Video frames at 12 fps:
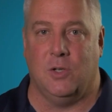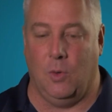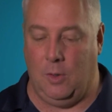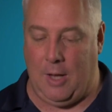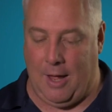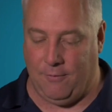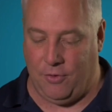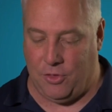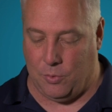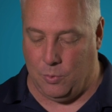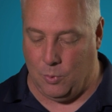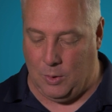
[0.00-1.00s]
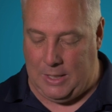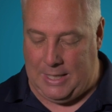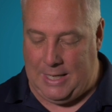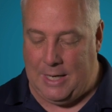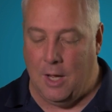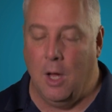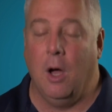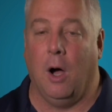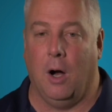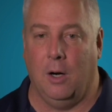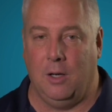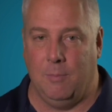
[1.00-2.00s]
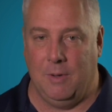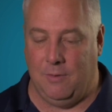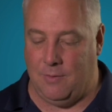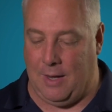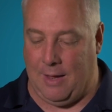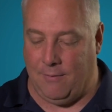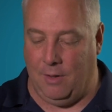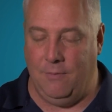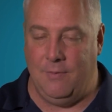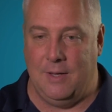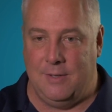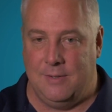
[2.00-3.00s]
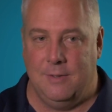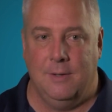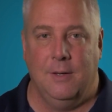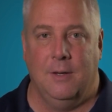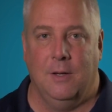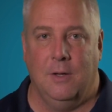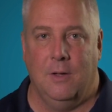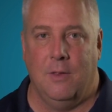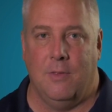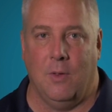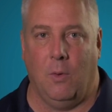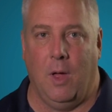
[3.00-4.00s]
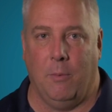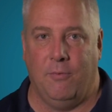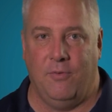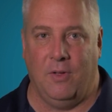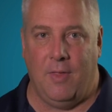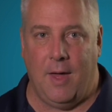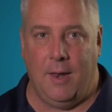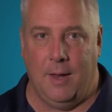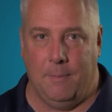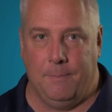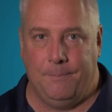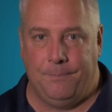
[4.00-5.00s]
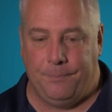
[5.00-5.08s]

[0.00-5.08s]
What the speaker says: you're going to have 3 arguments that have all of this. They'll help fill that in.